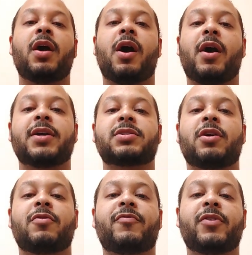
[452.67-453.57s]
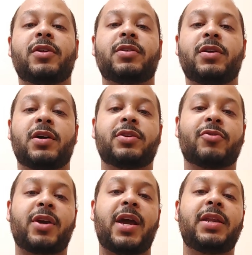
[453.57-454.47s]
All right, so
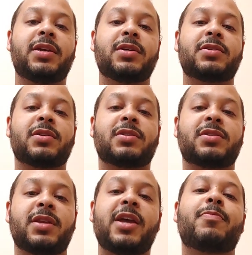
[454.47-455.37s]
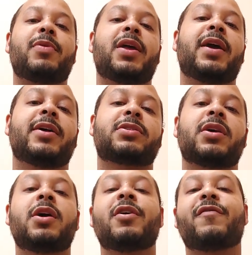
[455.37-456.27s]
dracanias, snake plants,